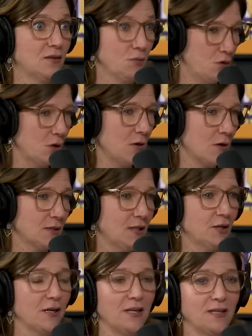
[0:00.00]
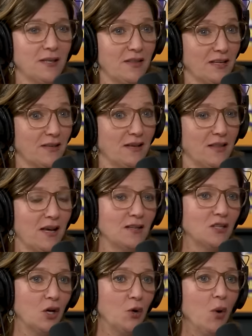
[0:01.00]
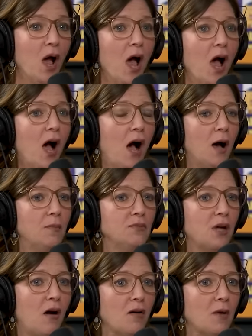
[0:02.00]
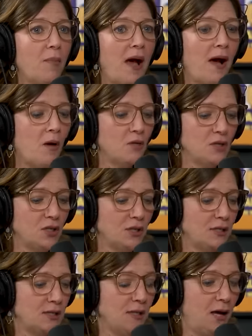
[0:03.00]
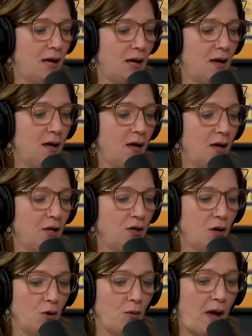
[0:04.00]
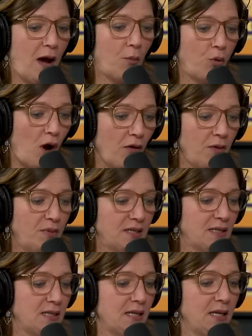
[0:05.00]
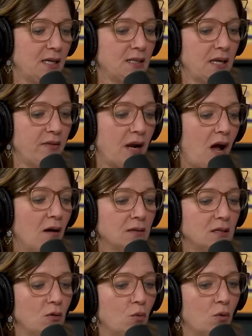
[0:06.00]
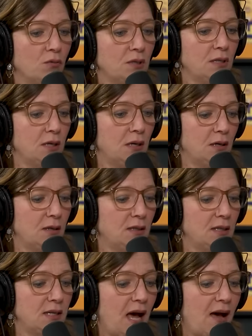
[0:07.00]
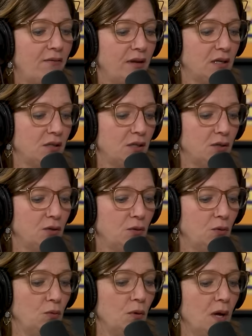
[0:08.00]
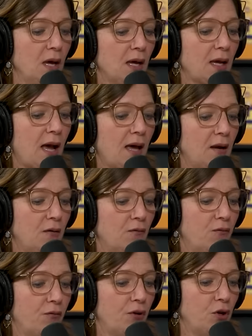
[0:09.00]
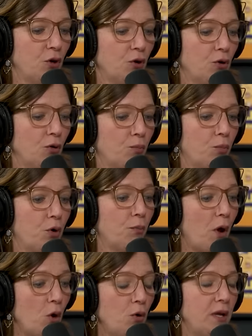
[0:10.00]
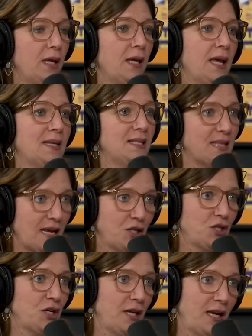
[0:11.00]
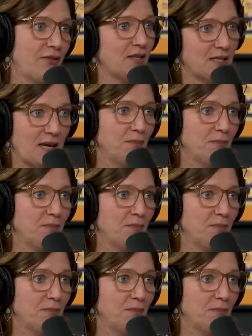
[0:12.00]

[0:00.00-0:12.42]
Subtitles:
Super Dirt Car series, and things like that. So talk about just how broad the business is, and then I also want to dive into kind of your promoting and sanctioning at the